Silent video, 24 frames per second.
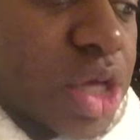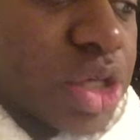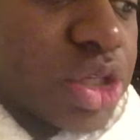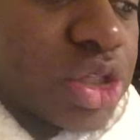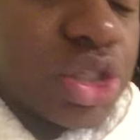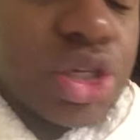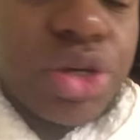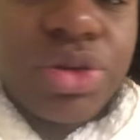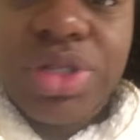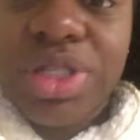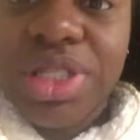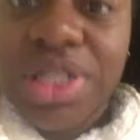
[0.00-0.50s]

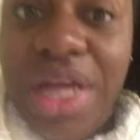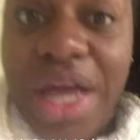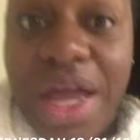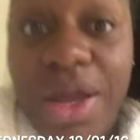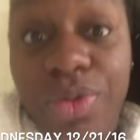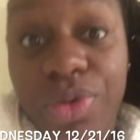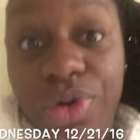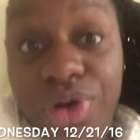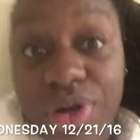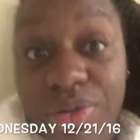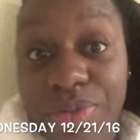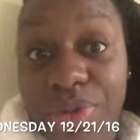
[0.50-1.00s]
So yeah. tonight
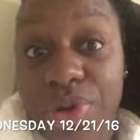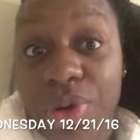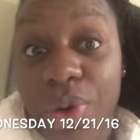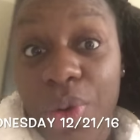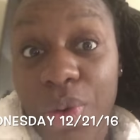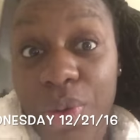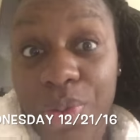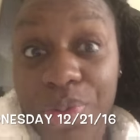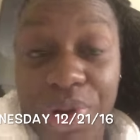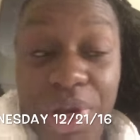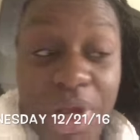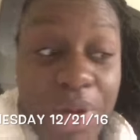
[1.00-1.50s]
we're going to be
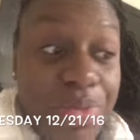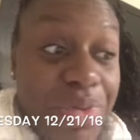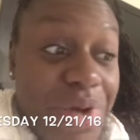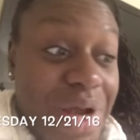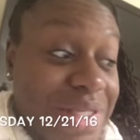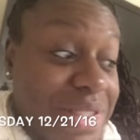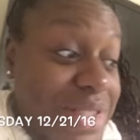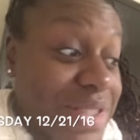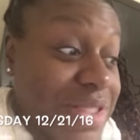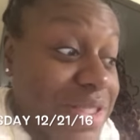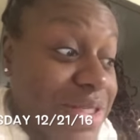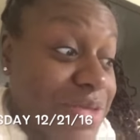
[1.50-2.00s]
opening
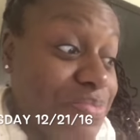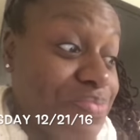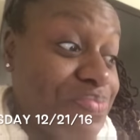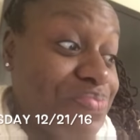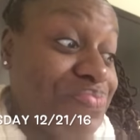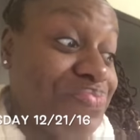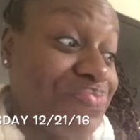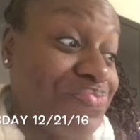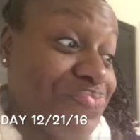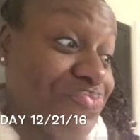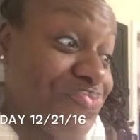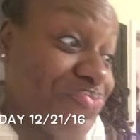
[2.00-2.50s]
presents. Are
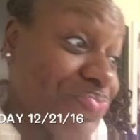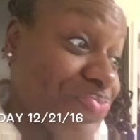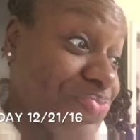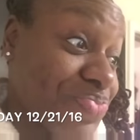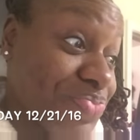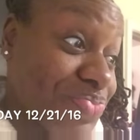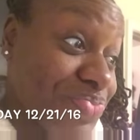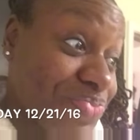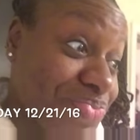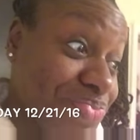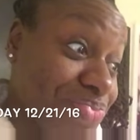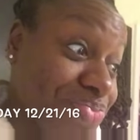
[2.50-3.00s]
we going to
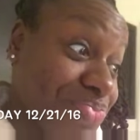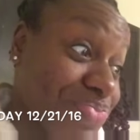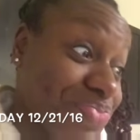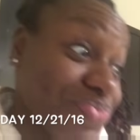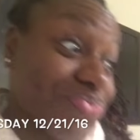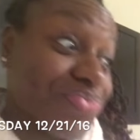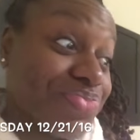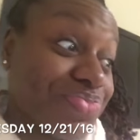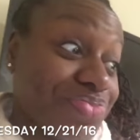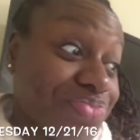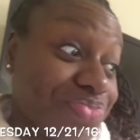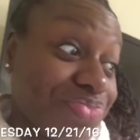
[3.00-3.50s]
after we
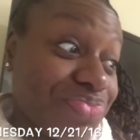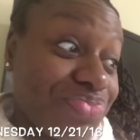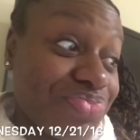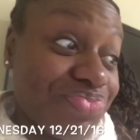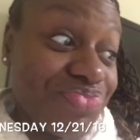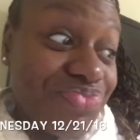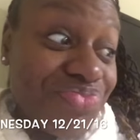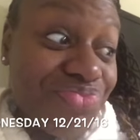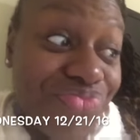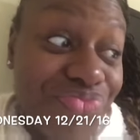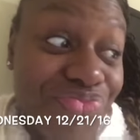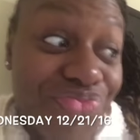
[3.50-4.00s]
come back
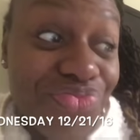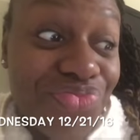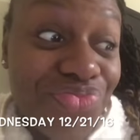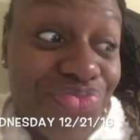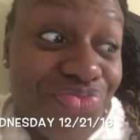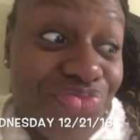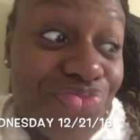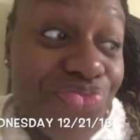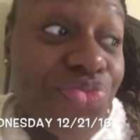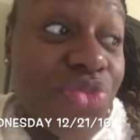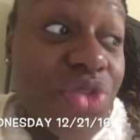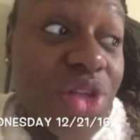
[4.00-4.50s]
to
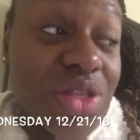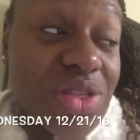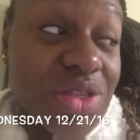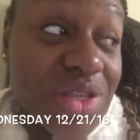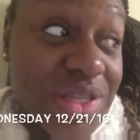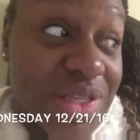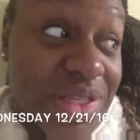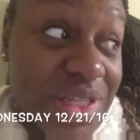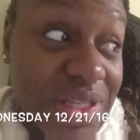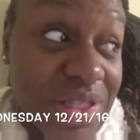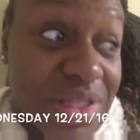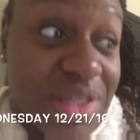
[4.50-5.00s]
school? Mm-hmm.
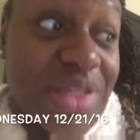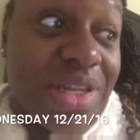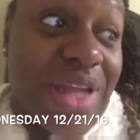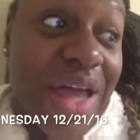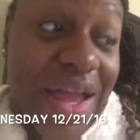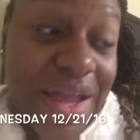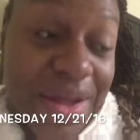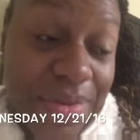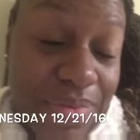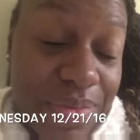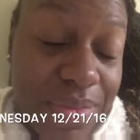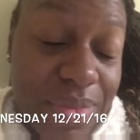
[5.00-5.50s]
This
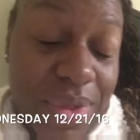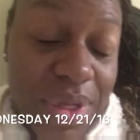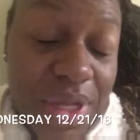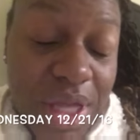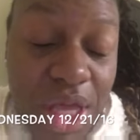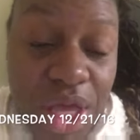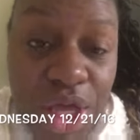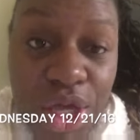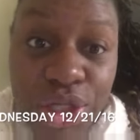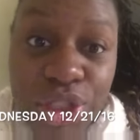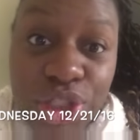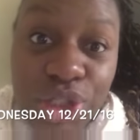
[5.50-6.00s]
tonight.
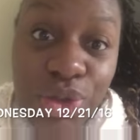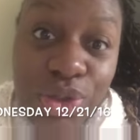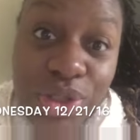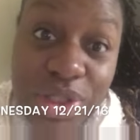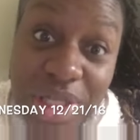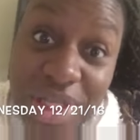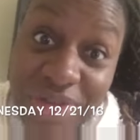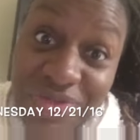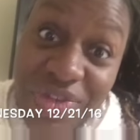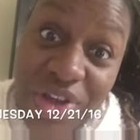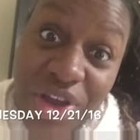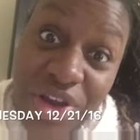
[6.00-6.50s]
So it's
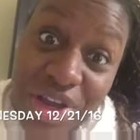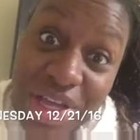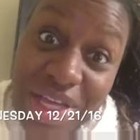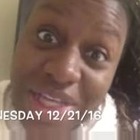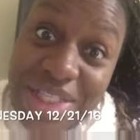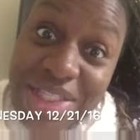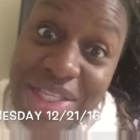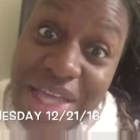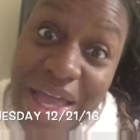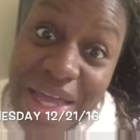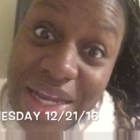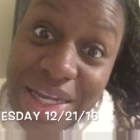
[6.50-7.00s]
a very
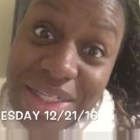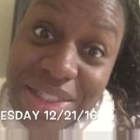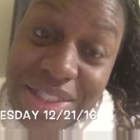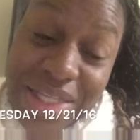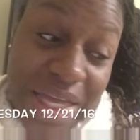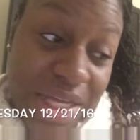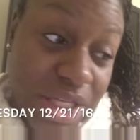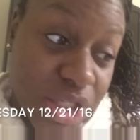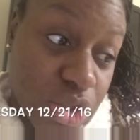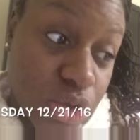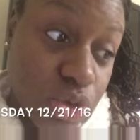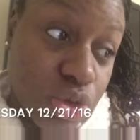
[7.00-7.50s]
exciting
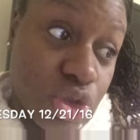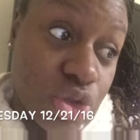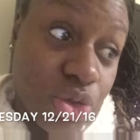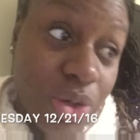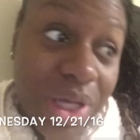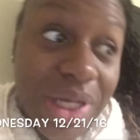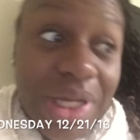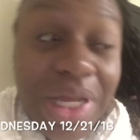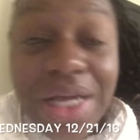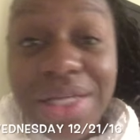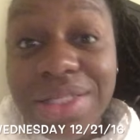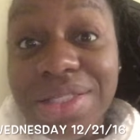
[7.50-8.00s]
day. So
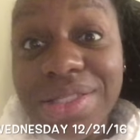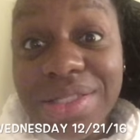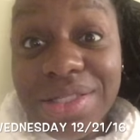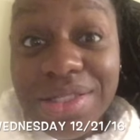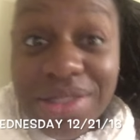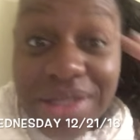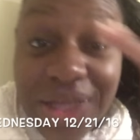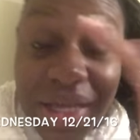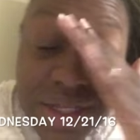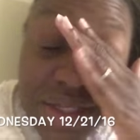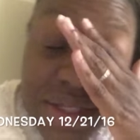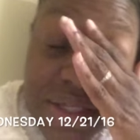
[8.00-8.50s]
join us
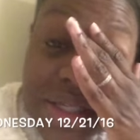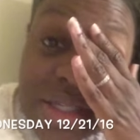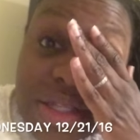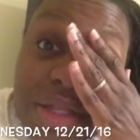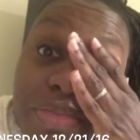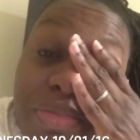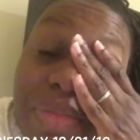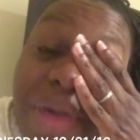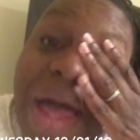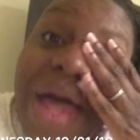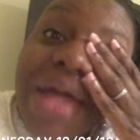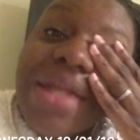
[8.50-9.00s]
and see the
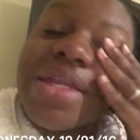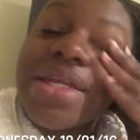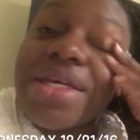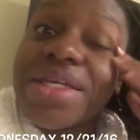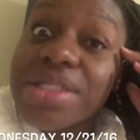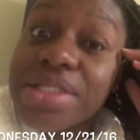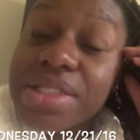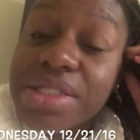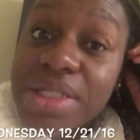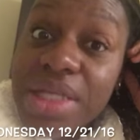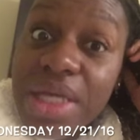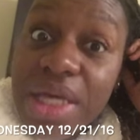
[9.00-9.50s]

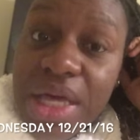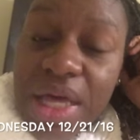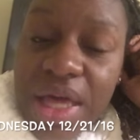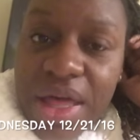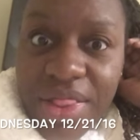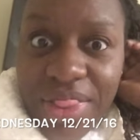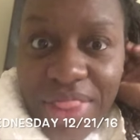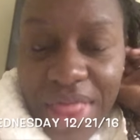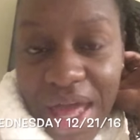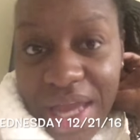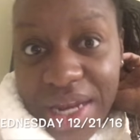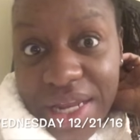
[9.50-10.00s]
madness
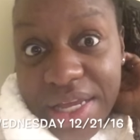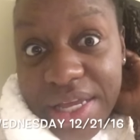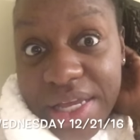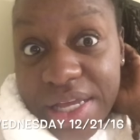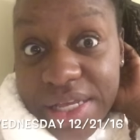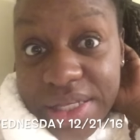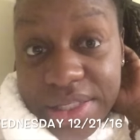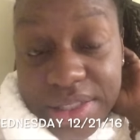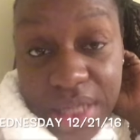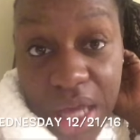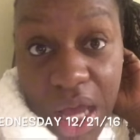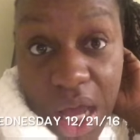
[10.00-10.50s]
that
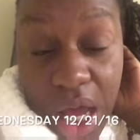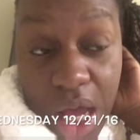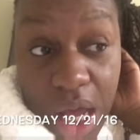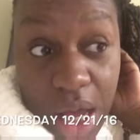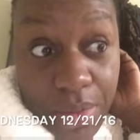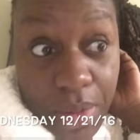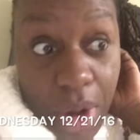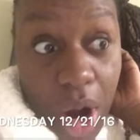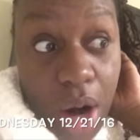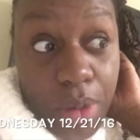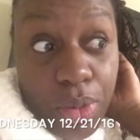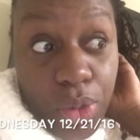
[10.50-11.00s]
is
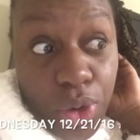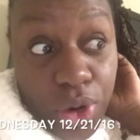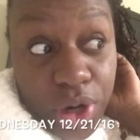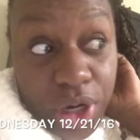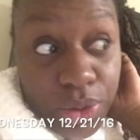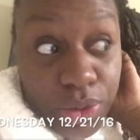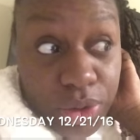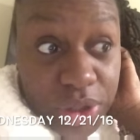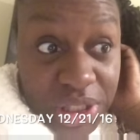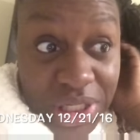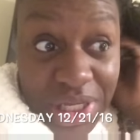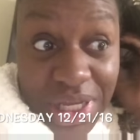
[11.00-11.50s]
um, our morning
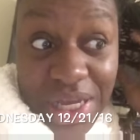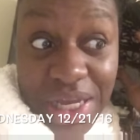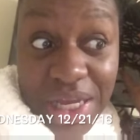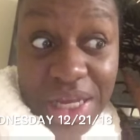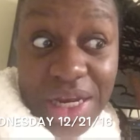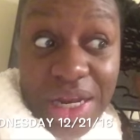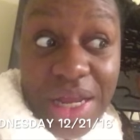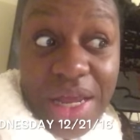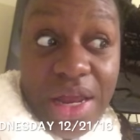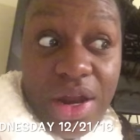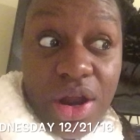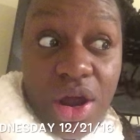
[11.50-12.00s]

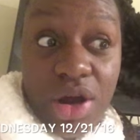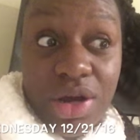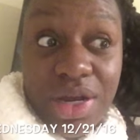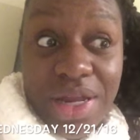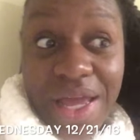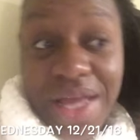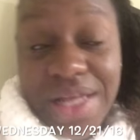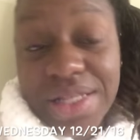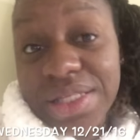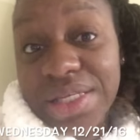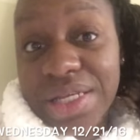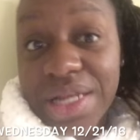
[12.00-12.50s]
routine and our
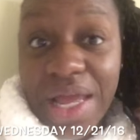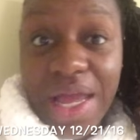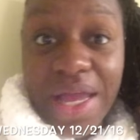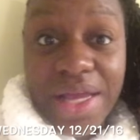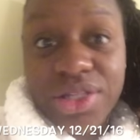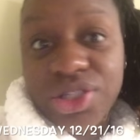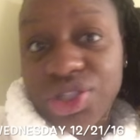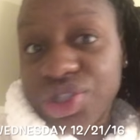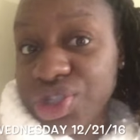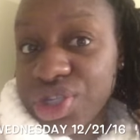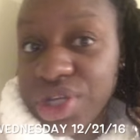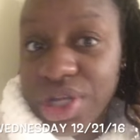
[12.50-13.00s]
day today
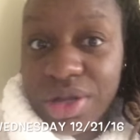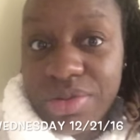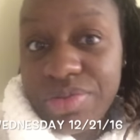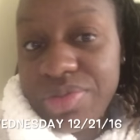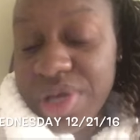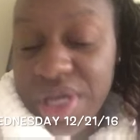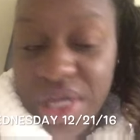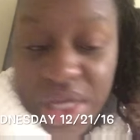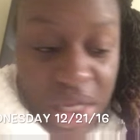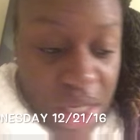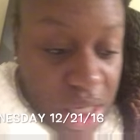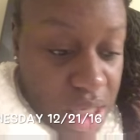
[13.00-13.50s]
is just going to
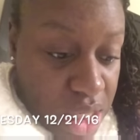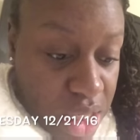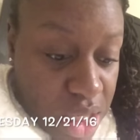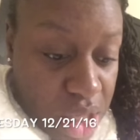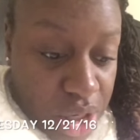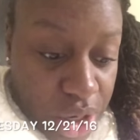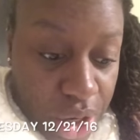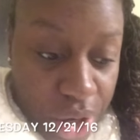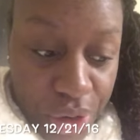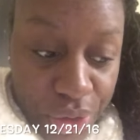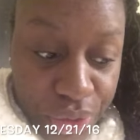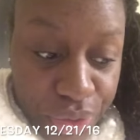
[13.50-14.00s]
be, you
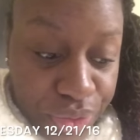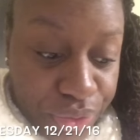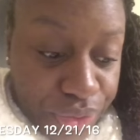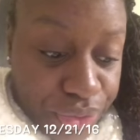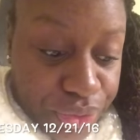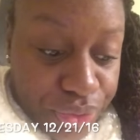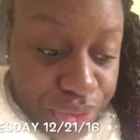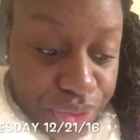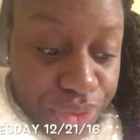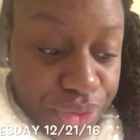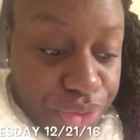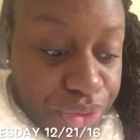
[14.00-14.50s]
know,
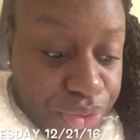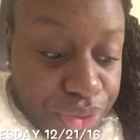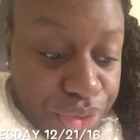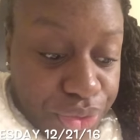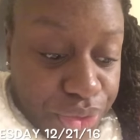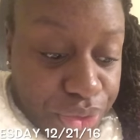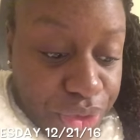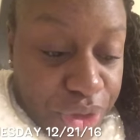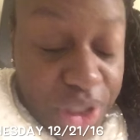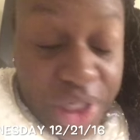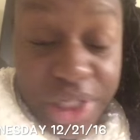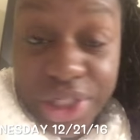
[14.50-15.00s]

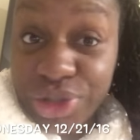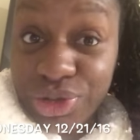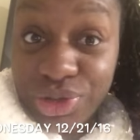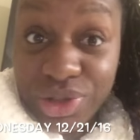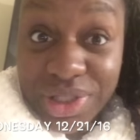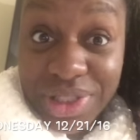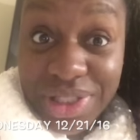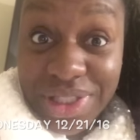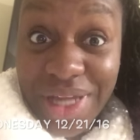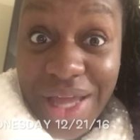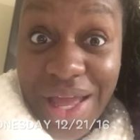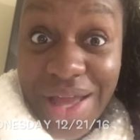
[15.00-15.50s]
an
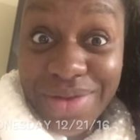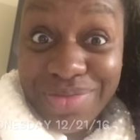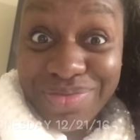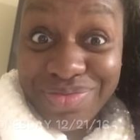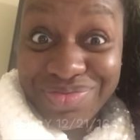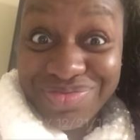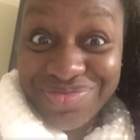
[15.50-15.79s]
interesting day.